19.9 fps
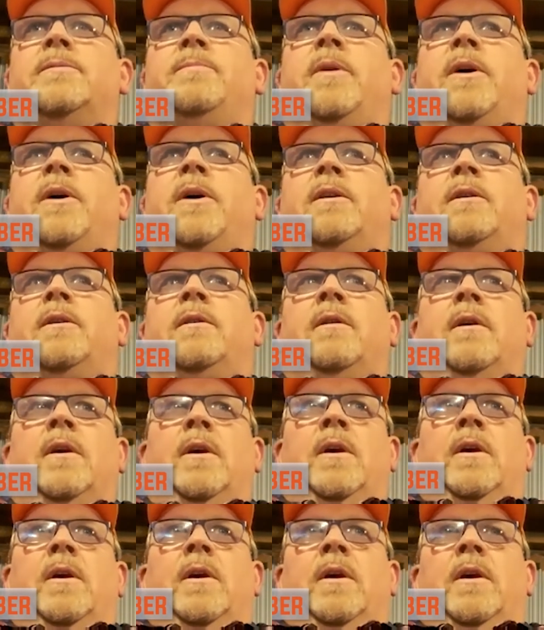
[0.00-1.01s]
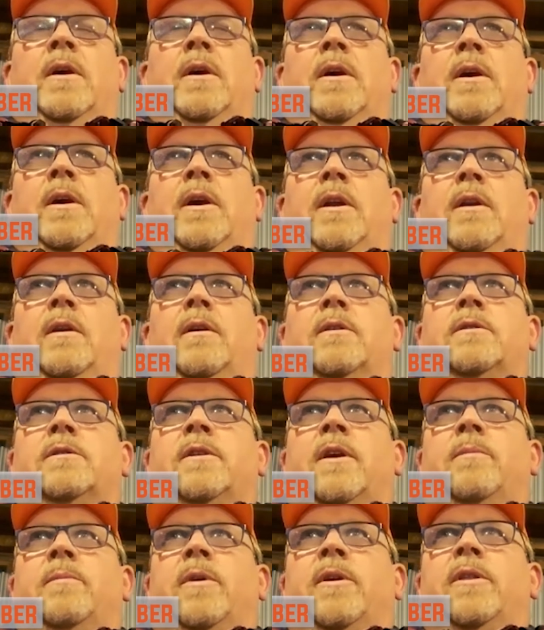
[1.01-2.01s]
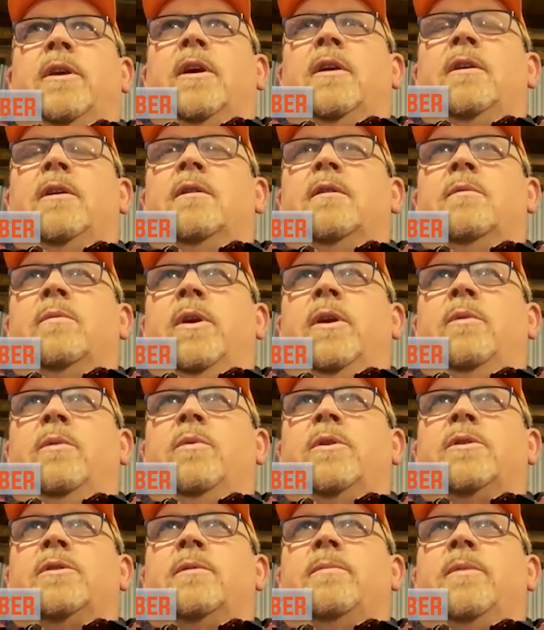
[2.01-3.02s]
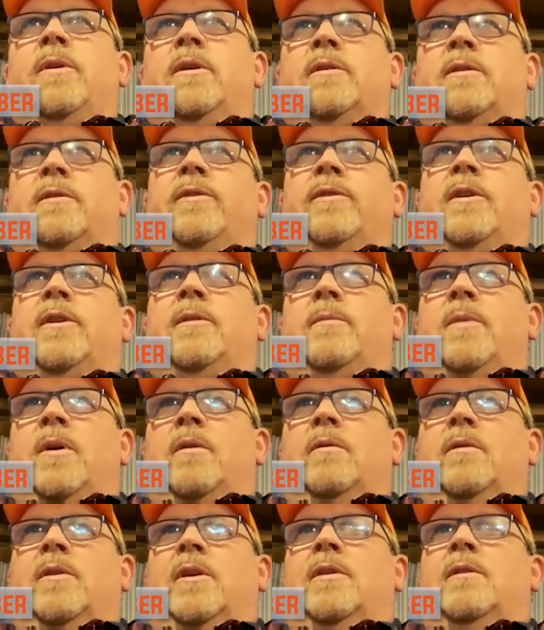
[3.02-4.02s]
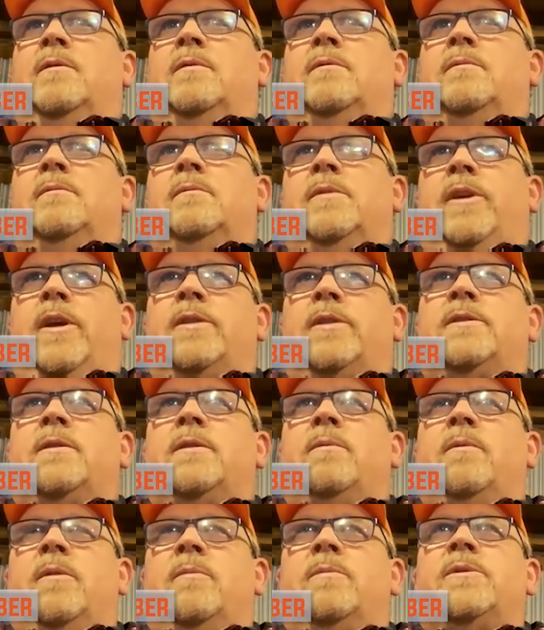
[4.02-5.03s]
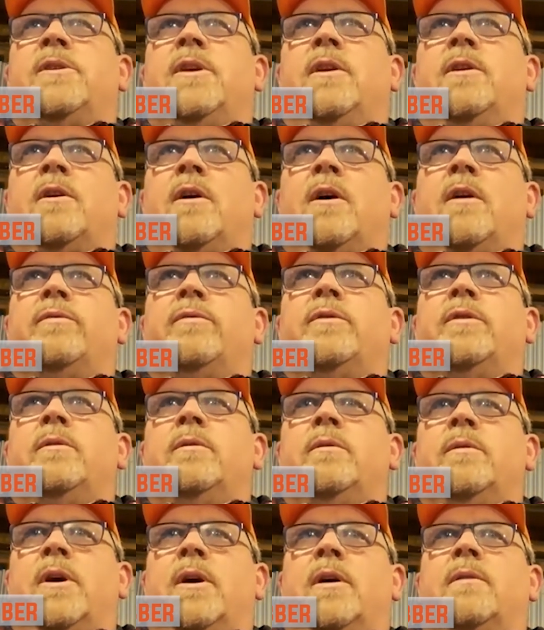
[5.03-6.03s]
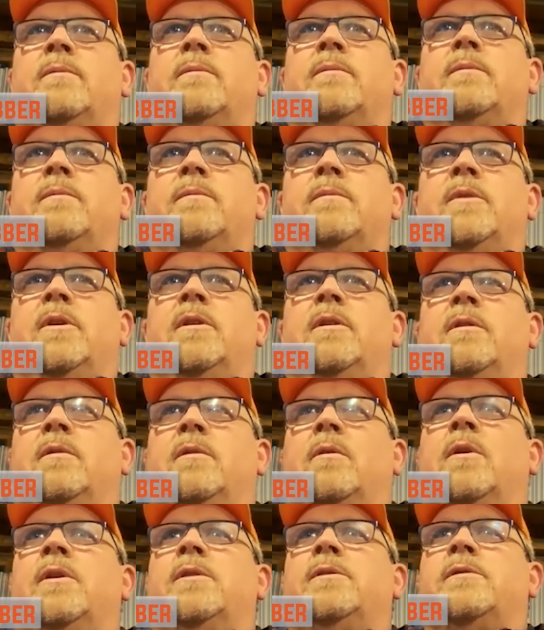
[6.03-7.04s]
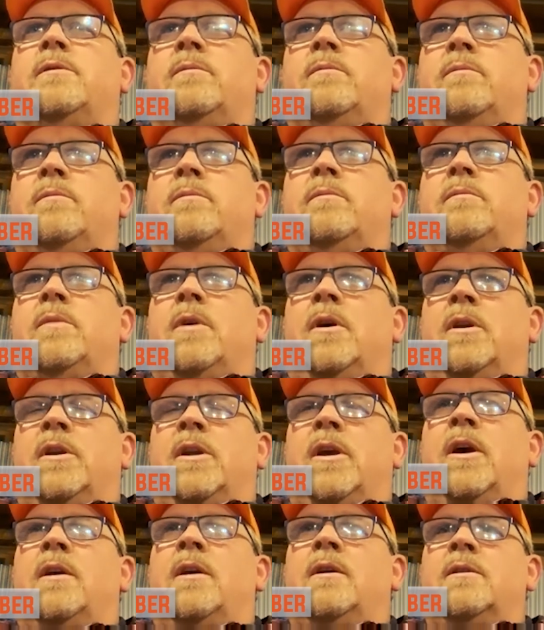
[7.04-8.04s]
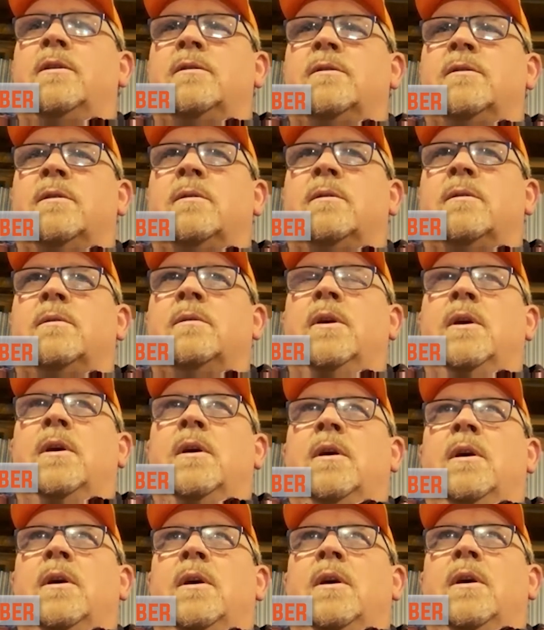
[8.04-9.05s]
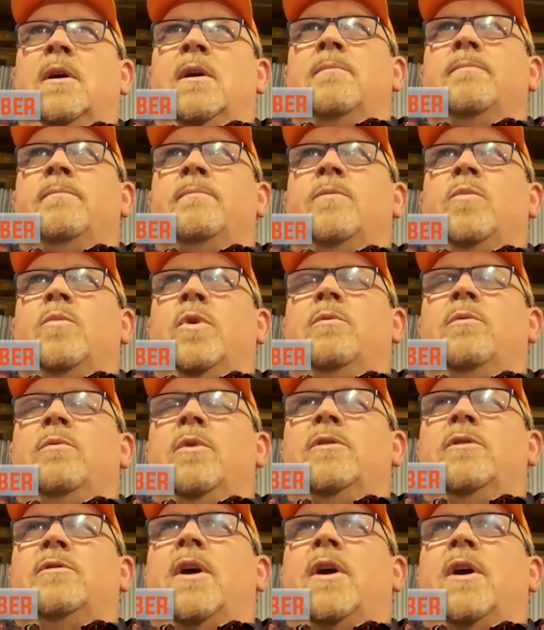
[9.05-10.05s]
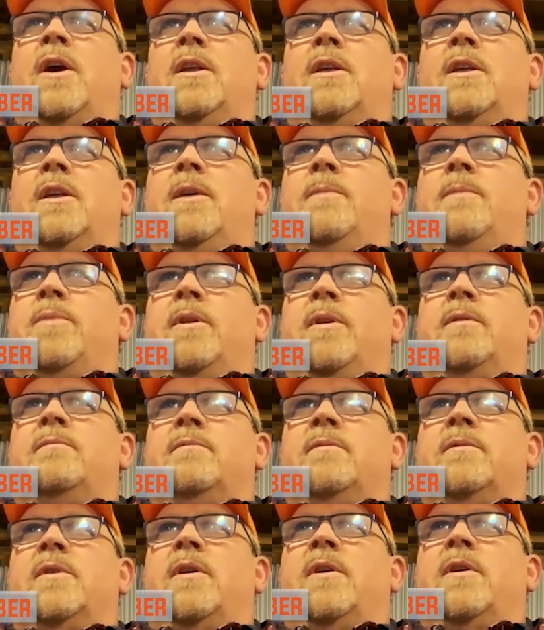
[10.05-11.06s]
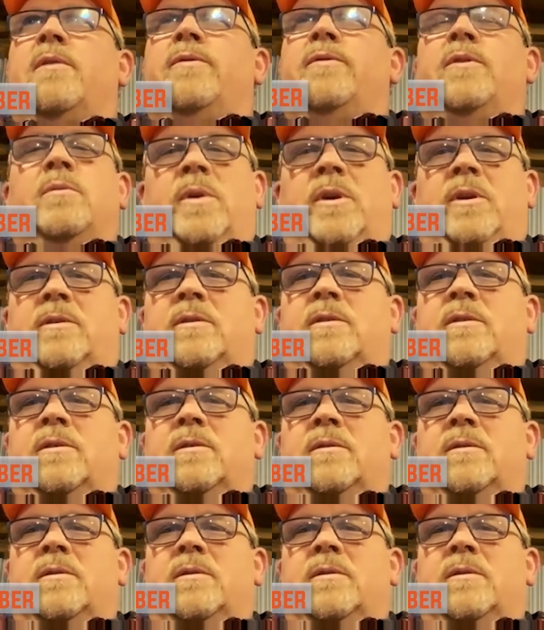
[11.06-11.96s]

but it looks like by the end of the week we should be able to fill them out and get some of them sent off to Illinois and Montana. So we're trying to keep it a few weeks.